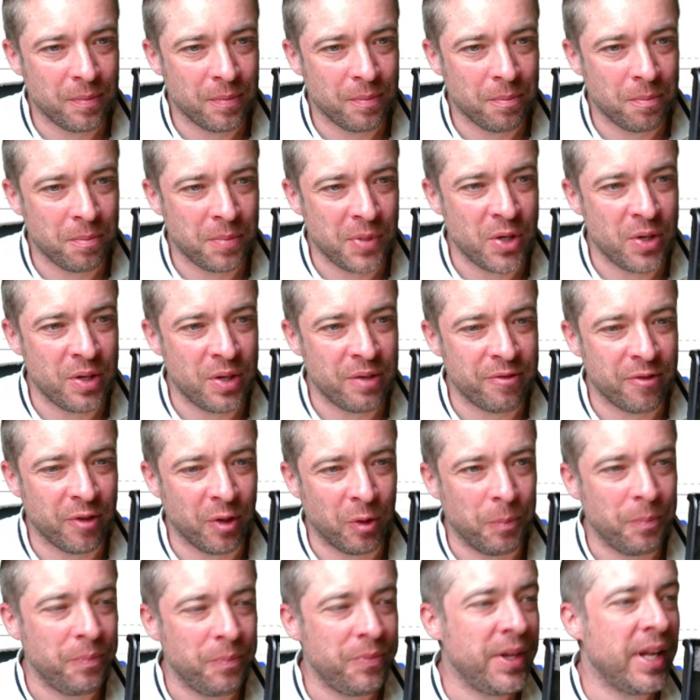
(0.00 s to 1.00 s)

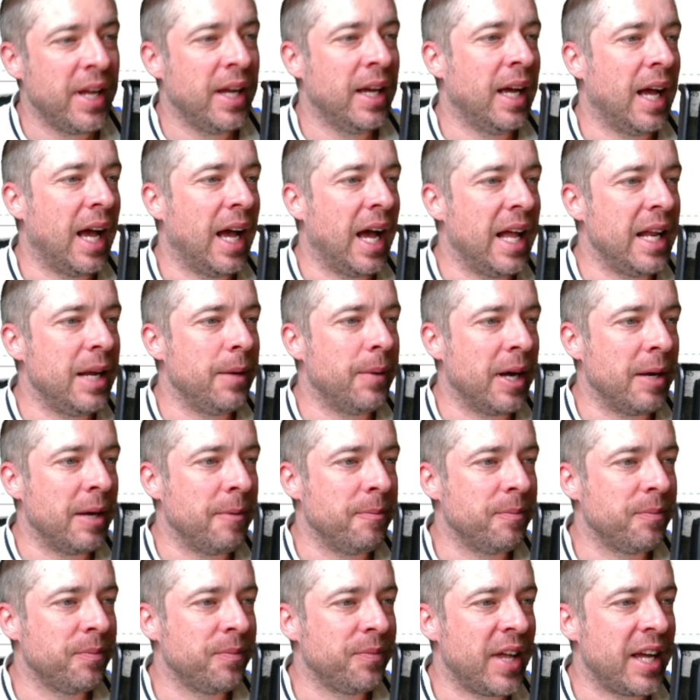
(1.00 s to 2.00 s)
Beautiful. Anyway,
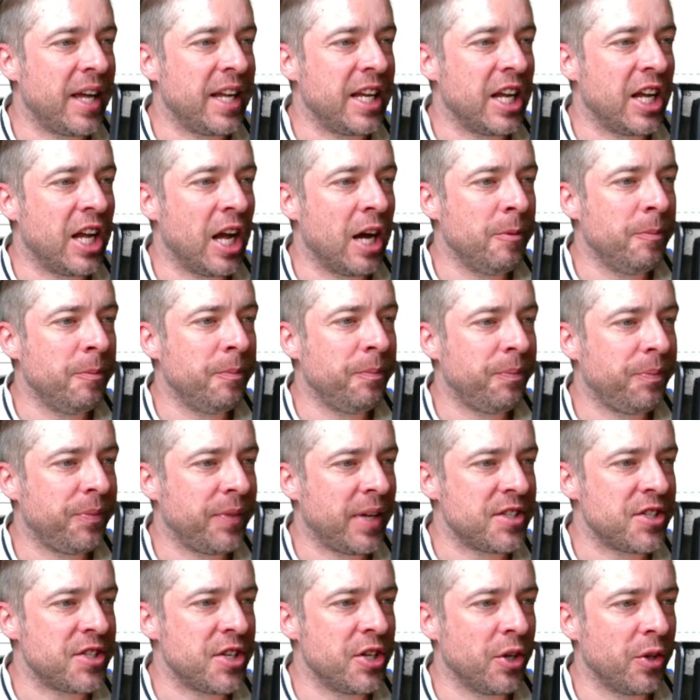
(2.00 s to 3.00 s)
there you go.
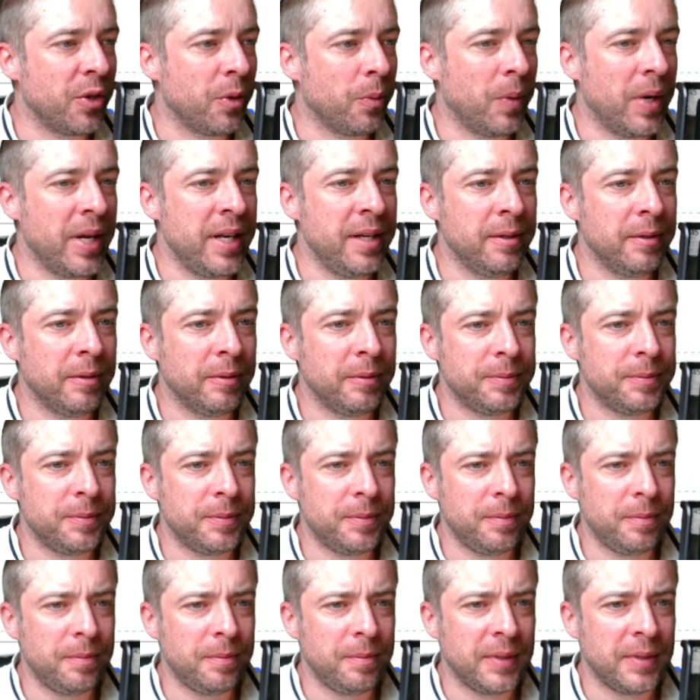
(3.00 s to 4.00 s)
That's another win.
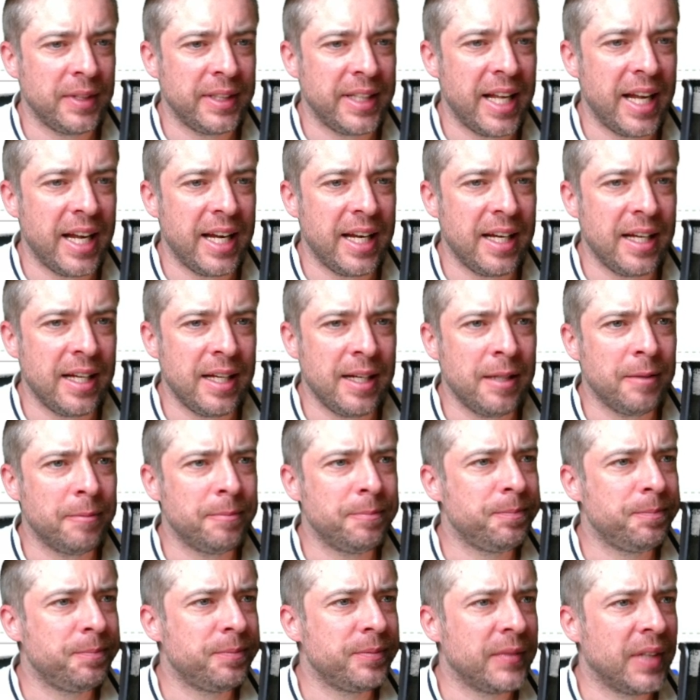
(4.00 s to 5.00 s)
Ding.
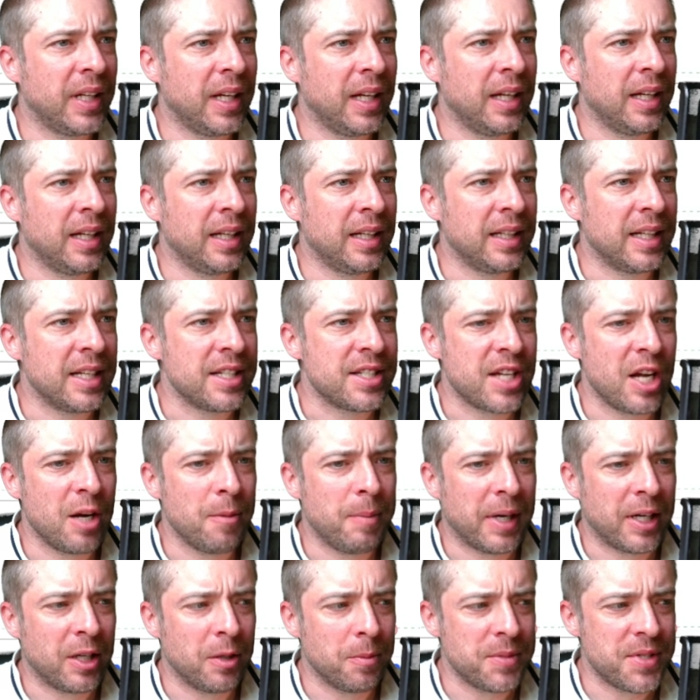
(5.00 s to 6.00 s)
Let's go
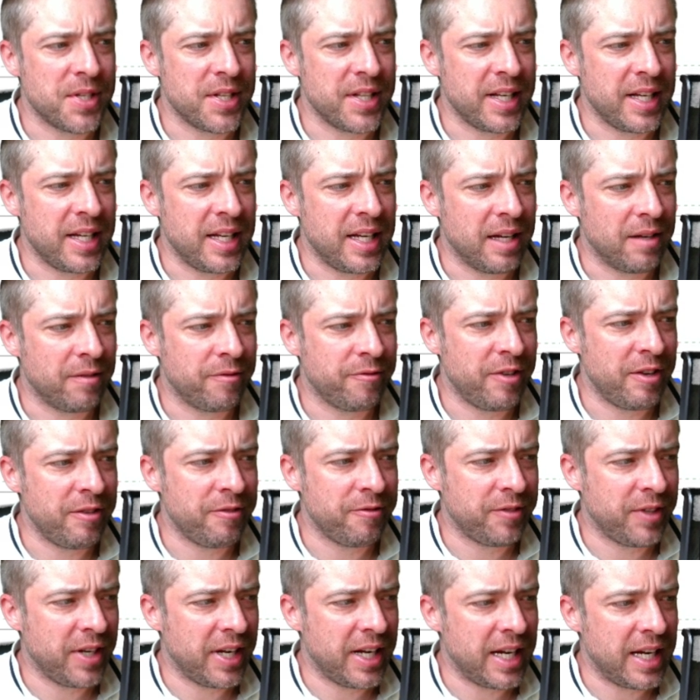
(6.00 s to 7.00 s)
back up to the
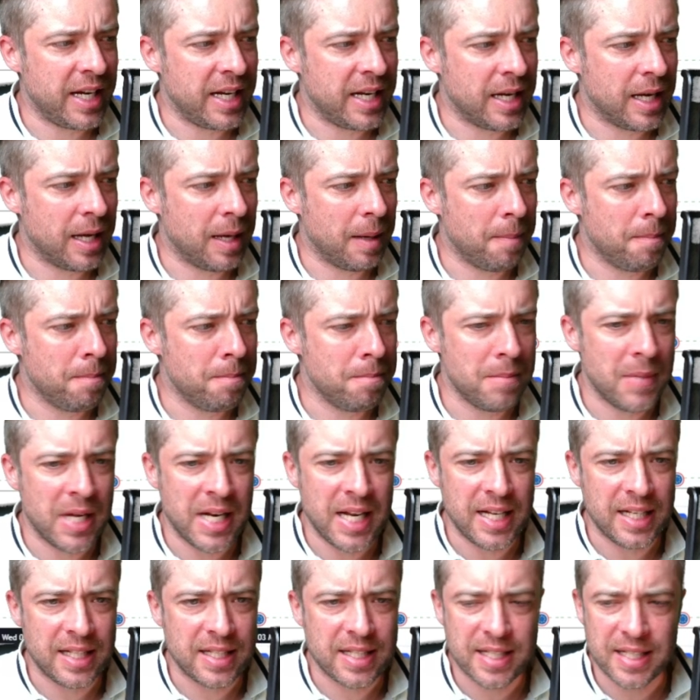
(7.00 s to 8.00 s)
15
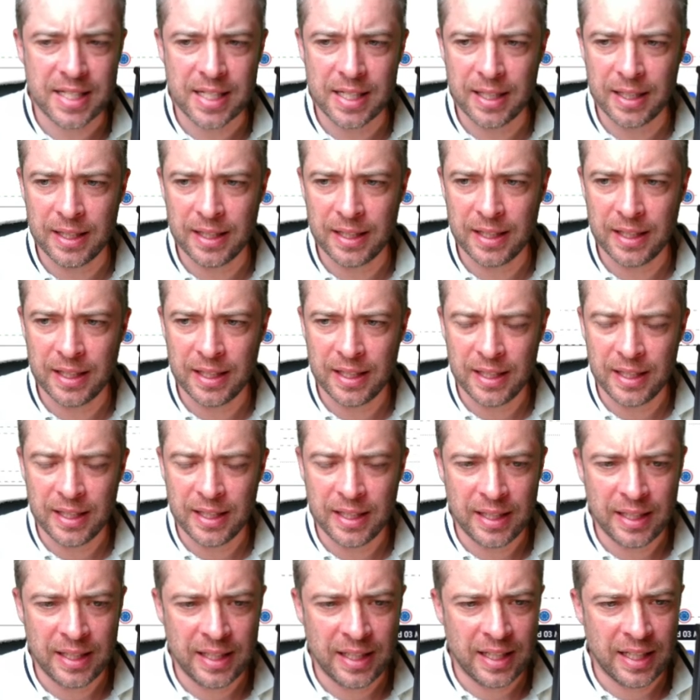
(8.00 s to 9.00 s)
minutes
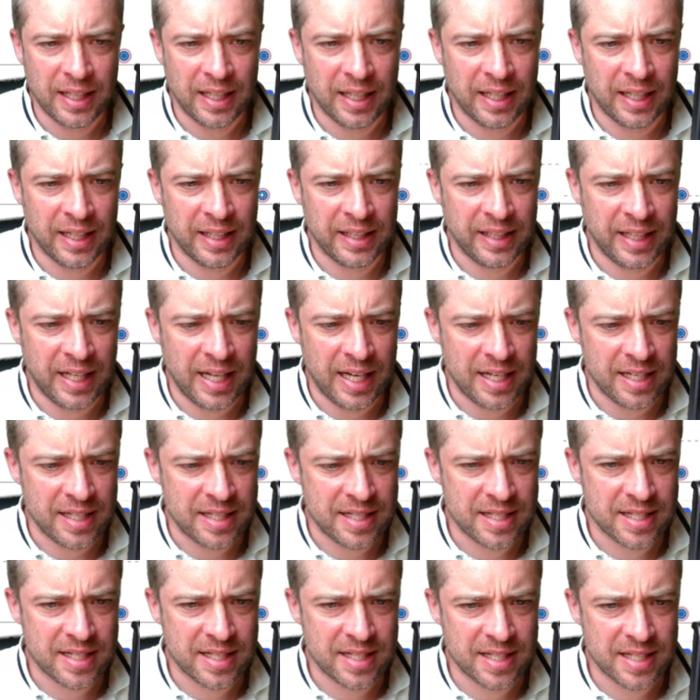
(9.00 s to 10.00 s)
and
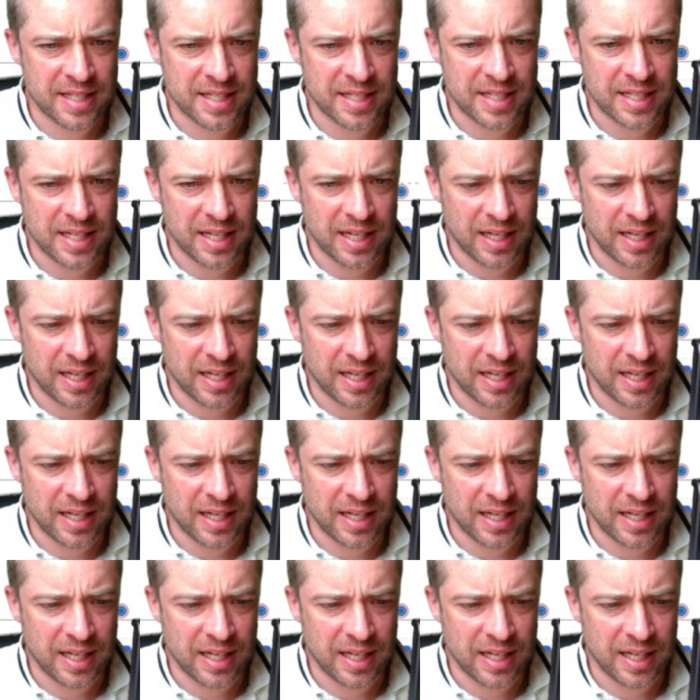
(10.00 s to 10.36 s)
let's